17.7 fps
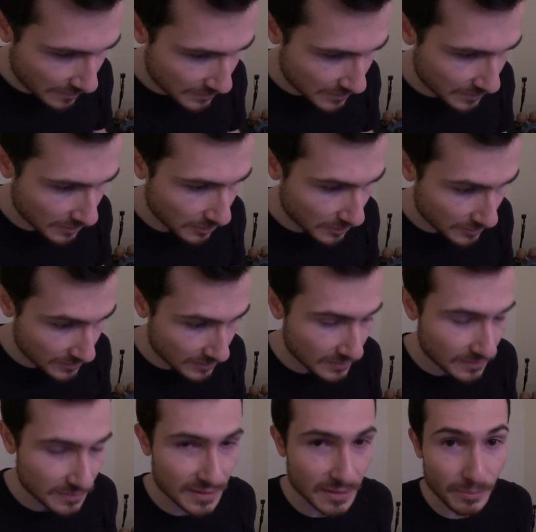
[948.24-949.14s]

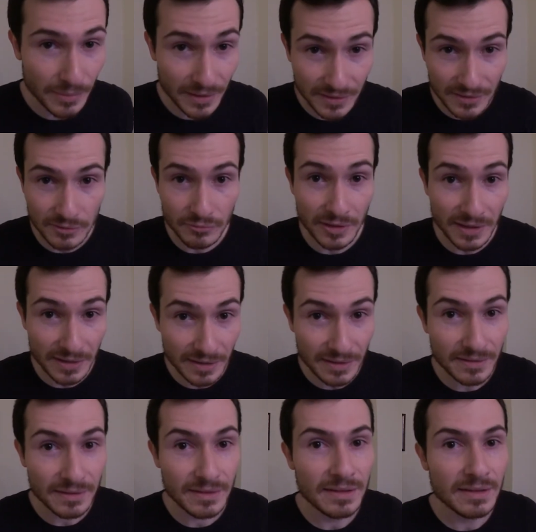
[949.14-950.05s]
stars, the best
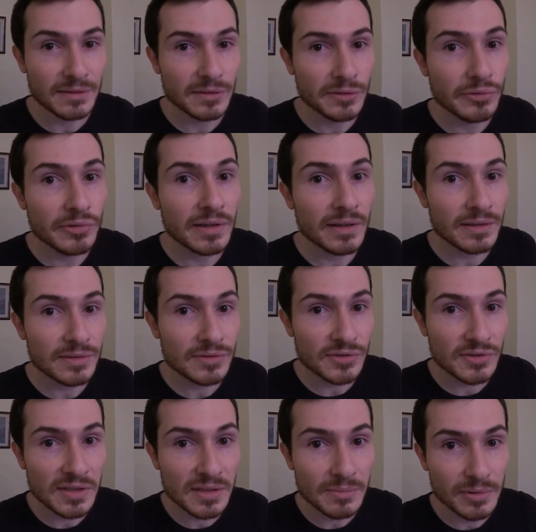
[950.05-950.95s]
rating, to a
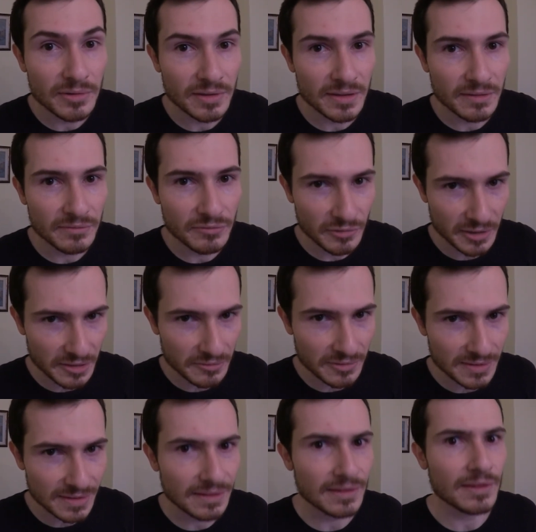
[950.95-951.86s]
cheaper
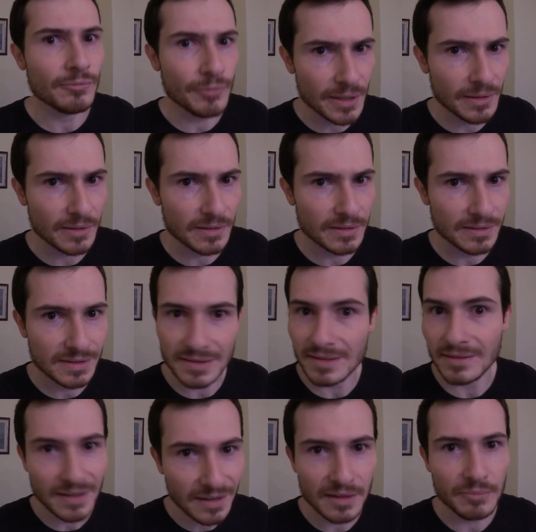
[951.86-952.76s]
fragrance as well.
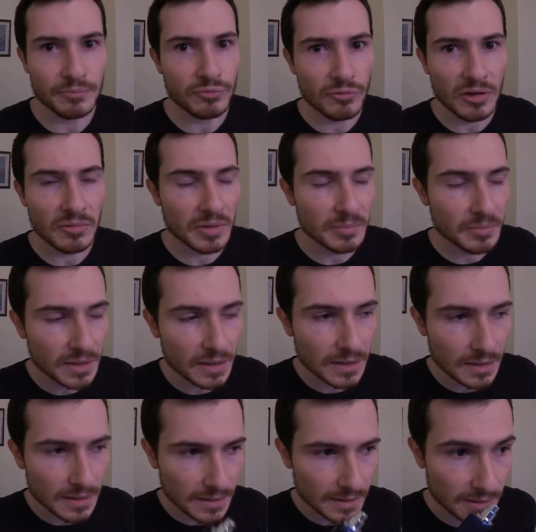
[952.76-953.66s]
It's not a problem
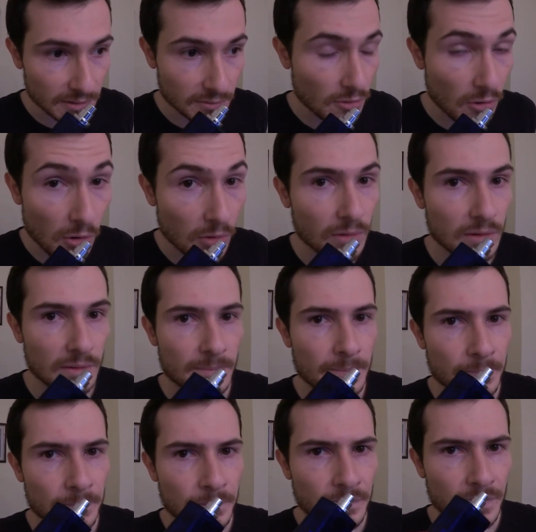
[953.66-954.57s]
at all.
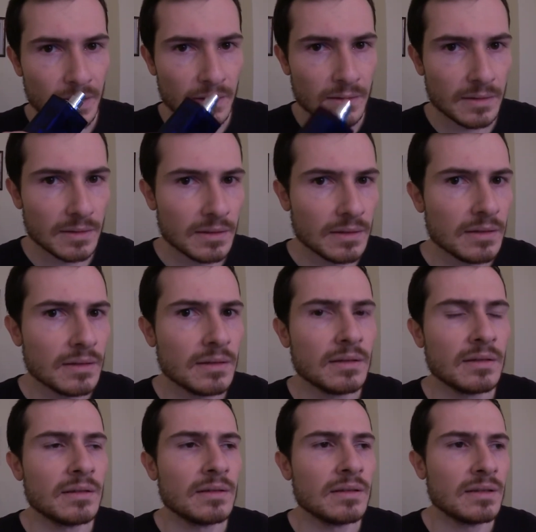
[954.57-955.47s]

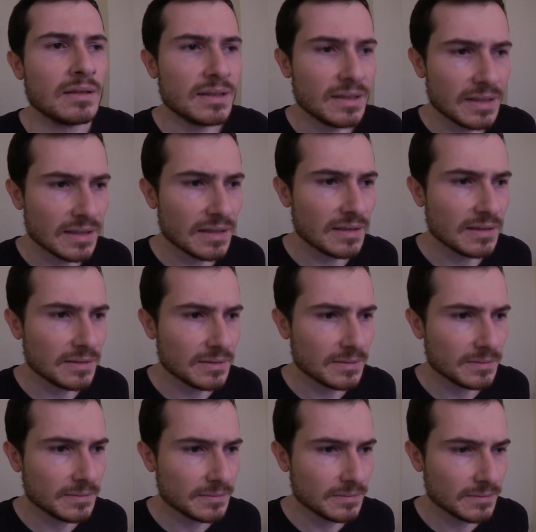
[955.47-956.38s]
Yeah,
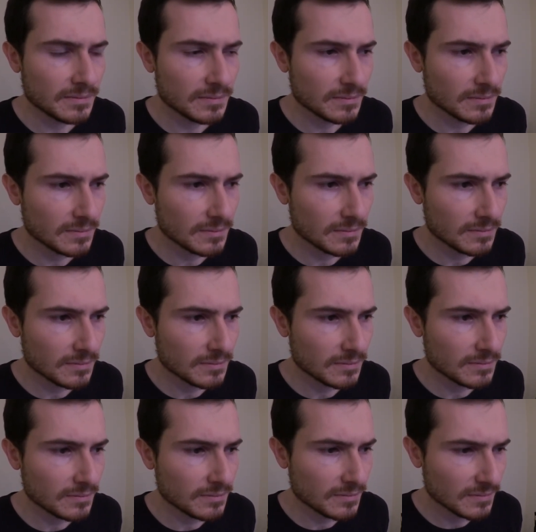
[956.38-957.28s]

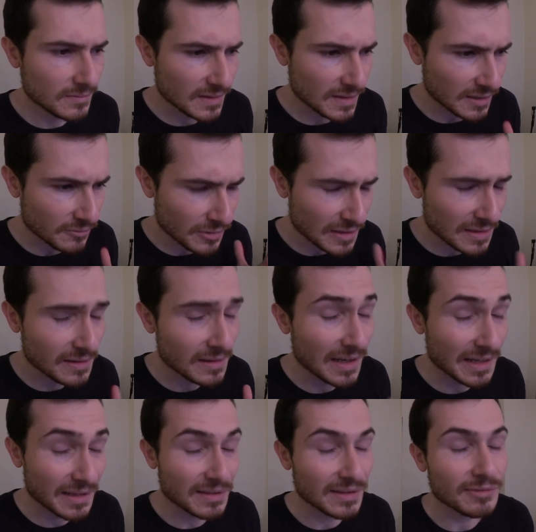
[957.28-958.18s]
I really
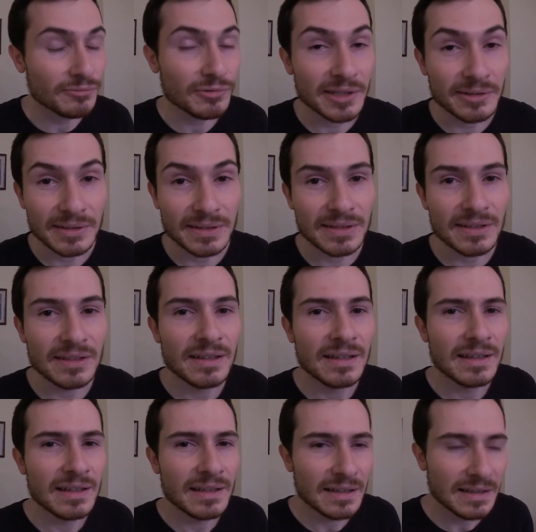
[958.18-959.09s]
like this fragrance,
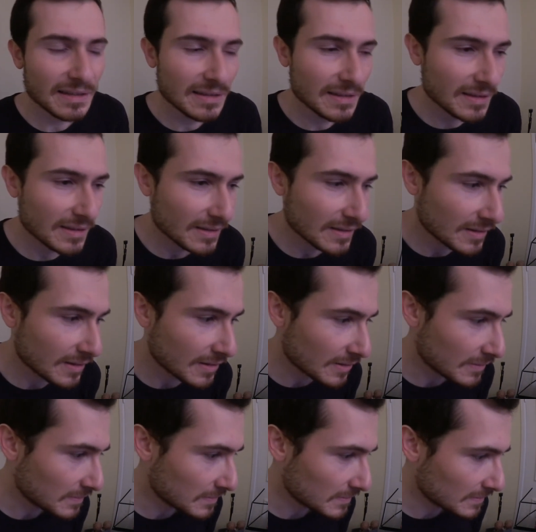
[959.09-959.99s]
and
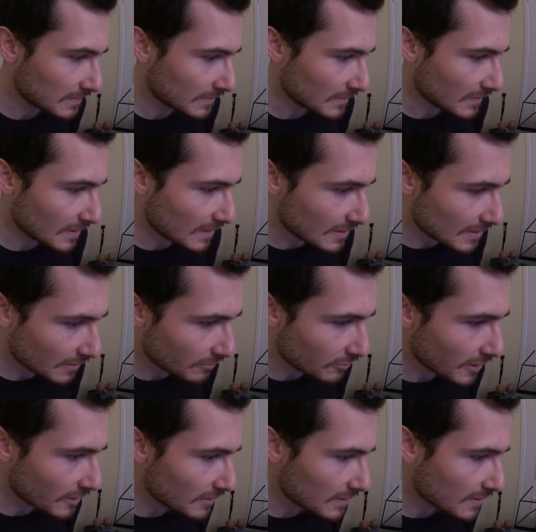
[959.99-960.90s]
it's a
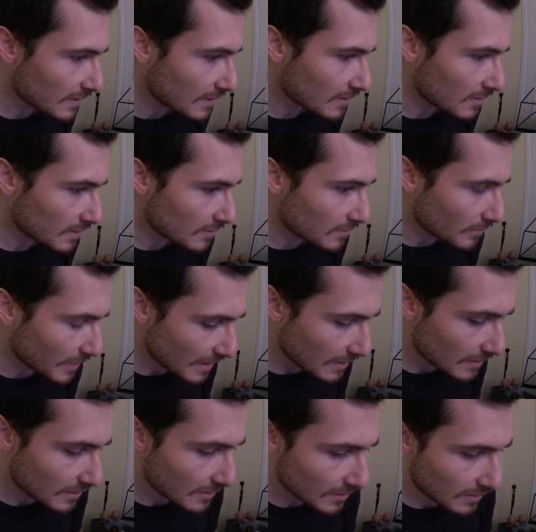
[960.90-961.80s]
fragrance that
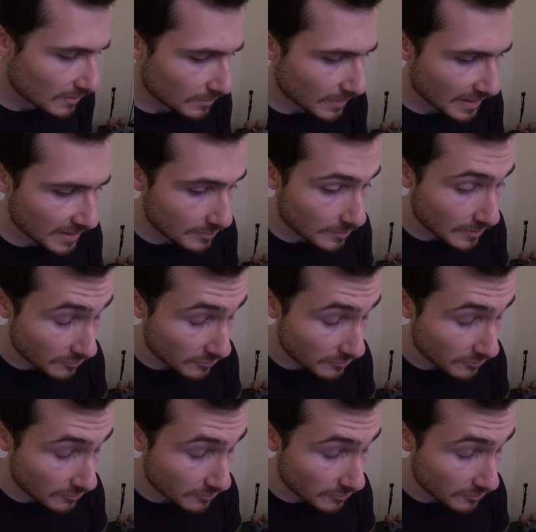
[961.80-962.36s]
makes me